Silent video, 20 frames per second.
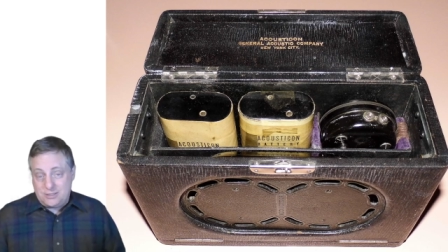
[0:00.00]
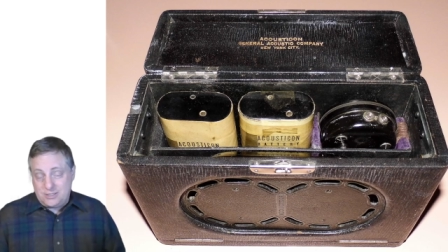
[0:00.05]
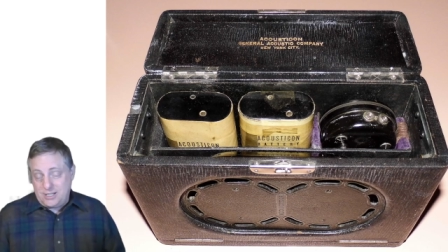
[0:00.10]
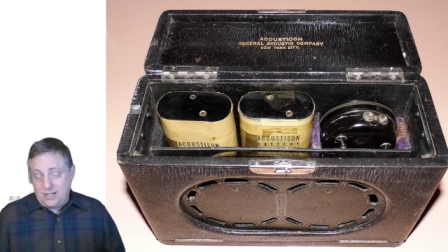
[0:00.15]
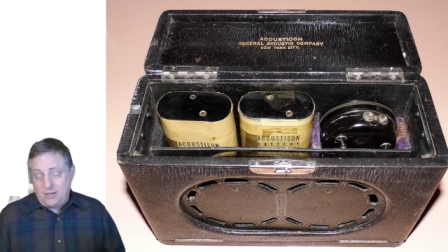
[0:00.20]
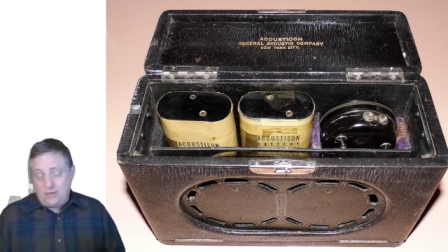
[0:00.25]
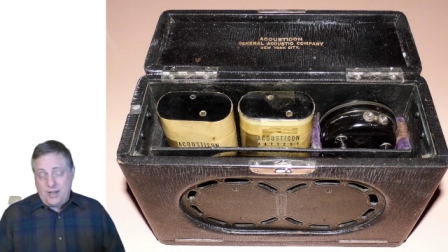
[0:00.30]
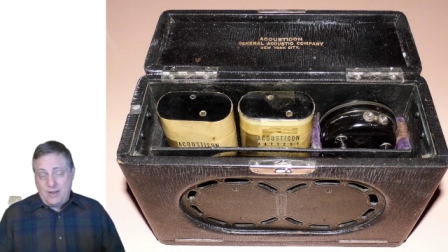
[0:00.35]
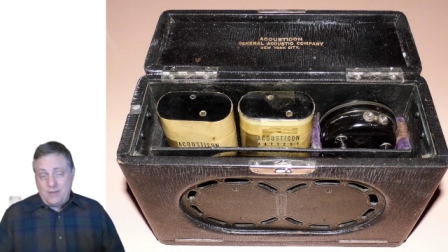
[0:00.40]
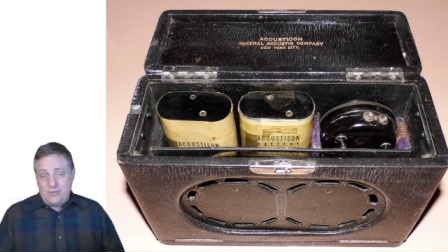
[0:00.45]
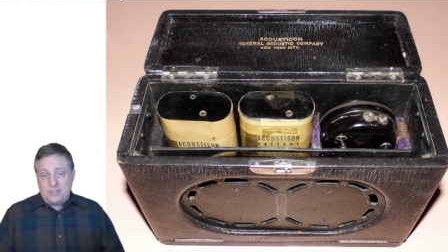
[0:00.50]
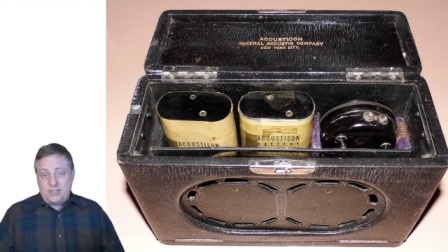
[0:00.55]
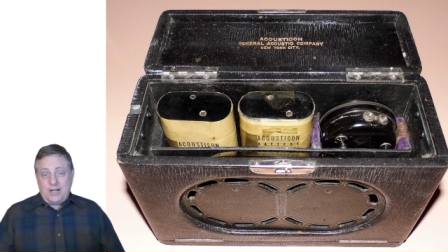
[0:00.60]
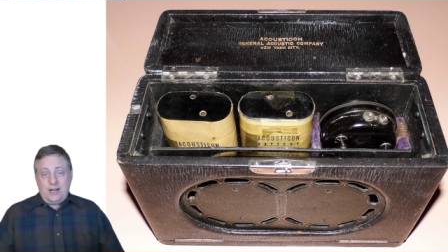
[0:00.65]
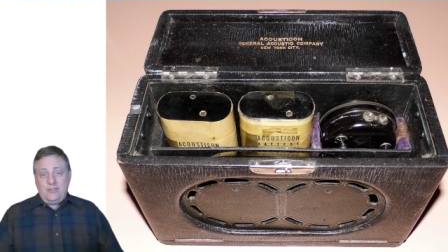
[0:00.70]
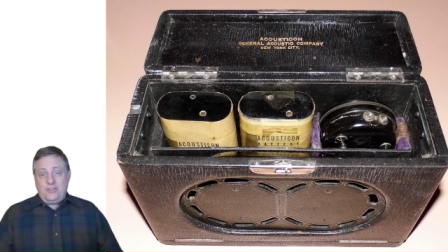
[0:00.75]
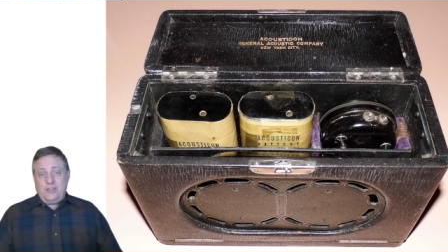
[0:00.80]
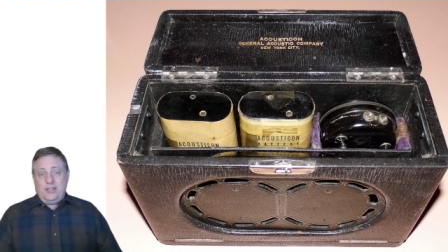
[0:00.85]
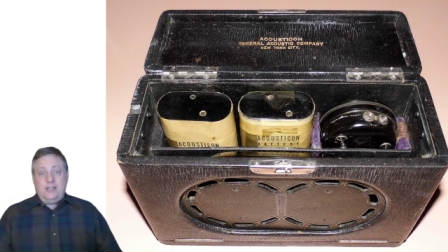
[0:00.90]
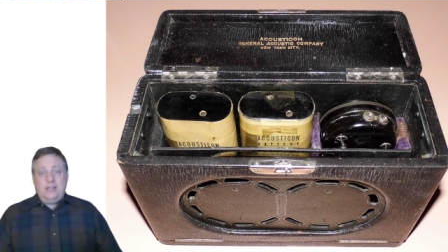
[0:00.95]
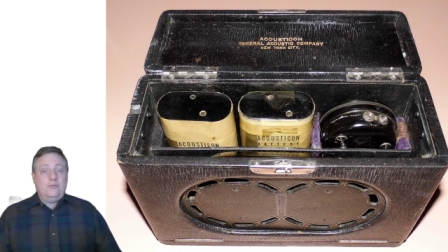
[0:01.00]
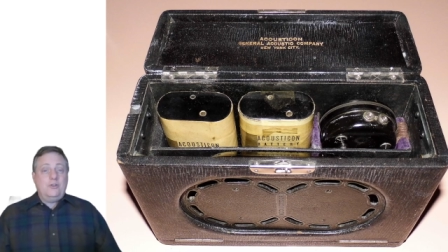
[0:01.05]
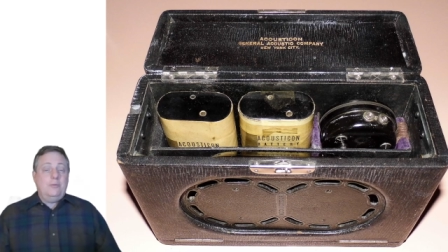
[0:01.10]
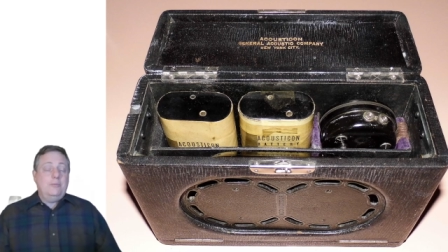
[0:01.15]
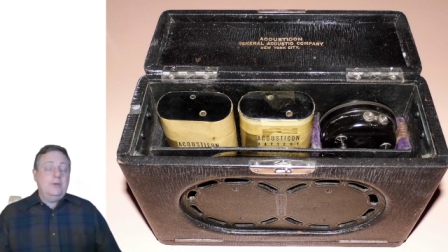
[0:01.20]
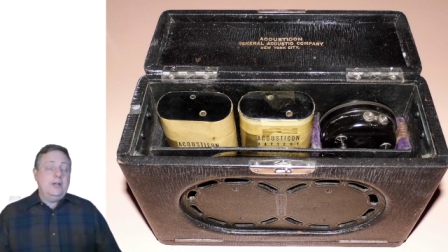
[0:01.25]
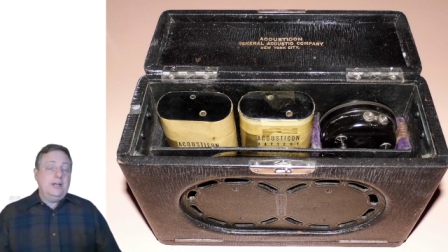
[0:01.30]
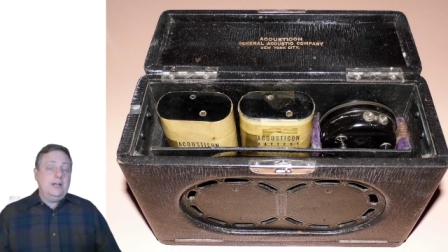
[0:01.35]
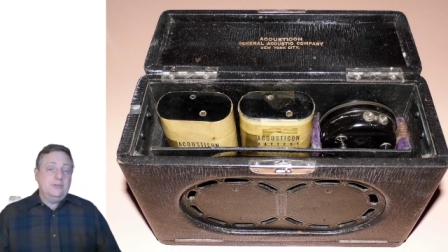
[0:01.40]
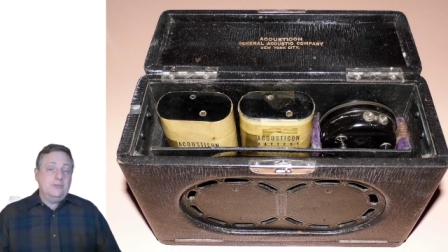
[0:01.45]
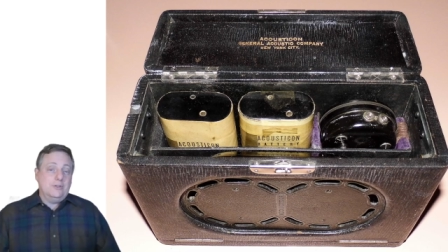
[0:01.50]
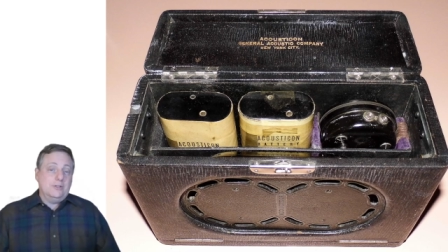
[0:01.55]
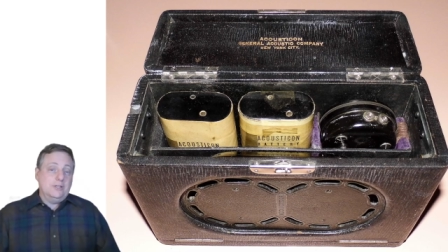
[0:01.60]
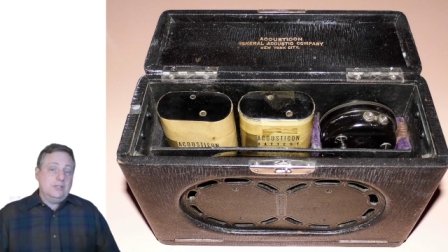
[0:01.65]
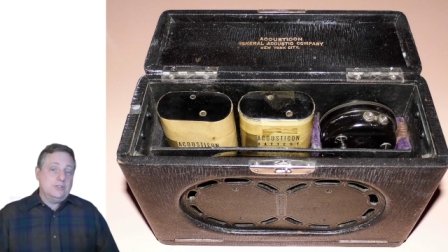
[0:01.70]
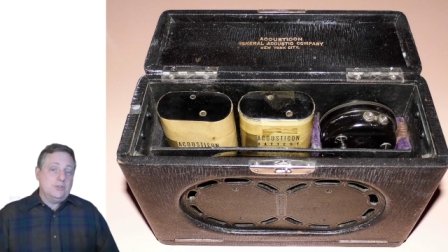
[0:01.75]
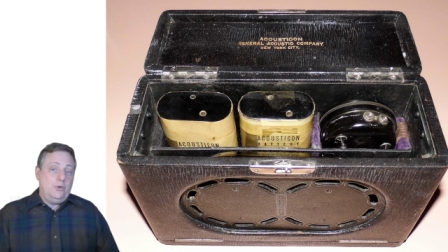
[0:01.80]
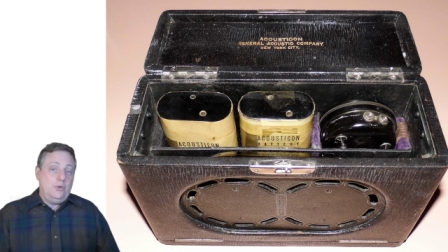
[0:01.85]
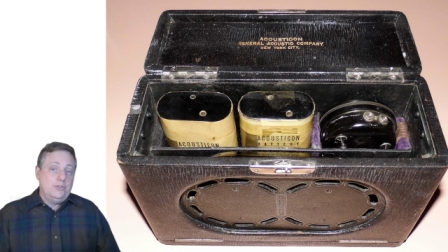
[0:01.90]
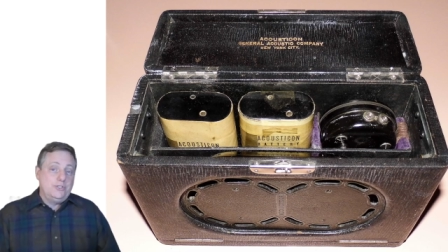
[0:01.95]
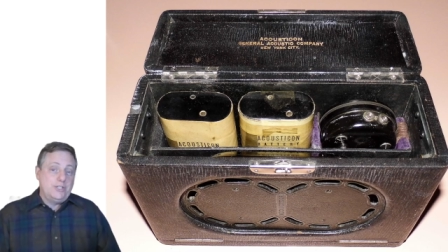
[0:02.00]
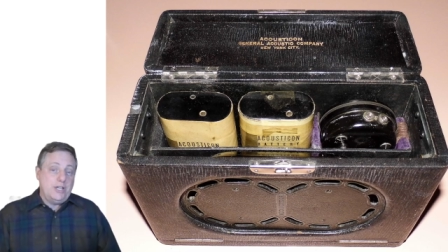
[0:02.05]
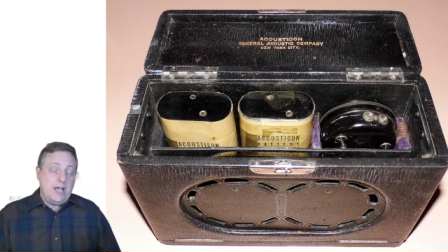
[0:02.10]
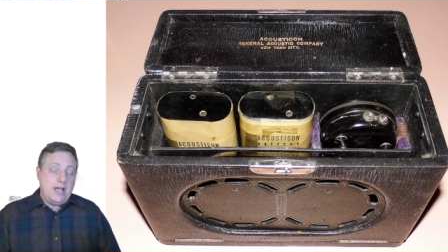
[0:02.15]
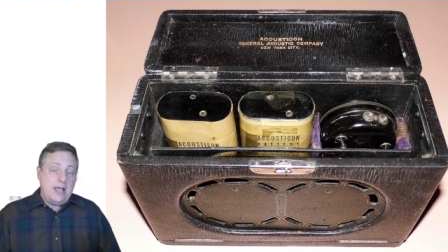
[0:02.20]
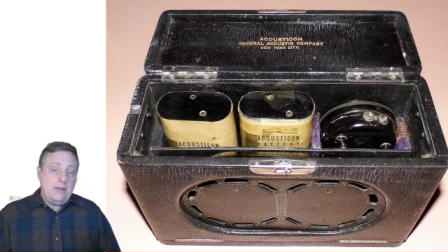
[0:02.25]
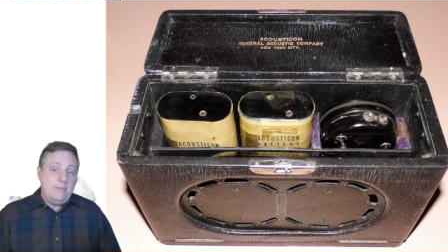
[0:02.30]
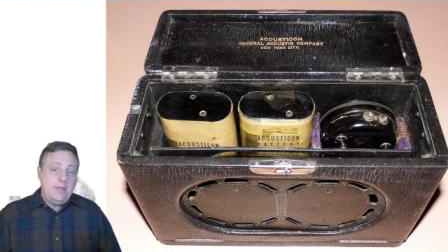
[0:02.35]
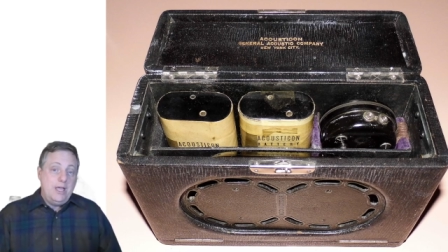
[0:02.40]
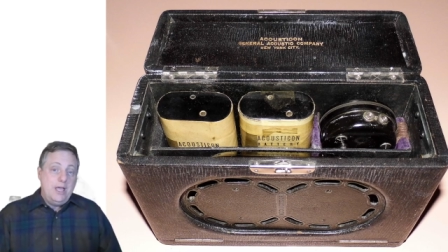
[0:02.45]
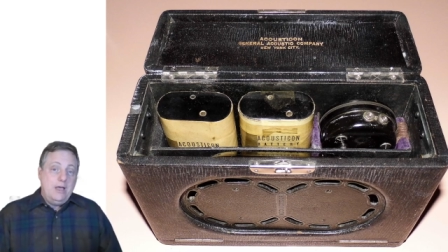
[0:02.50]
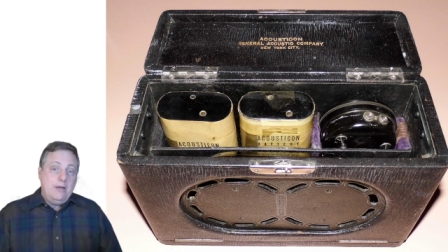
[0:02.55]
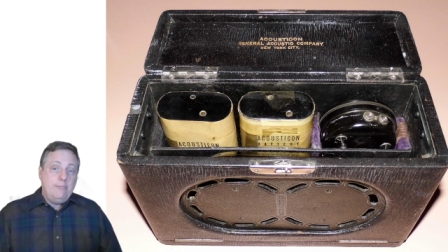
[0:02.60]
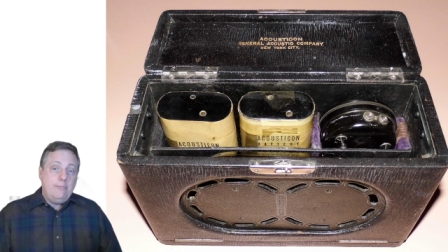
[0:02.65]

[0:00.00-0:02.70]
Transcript: Stielow never said anything incriminating during this whole time.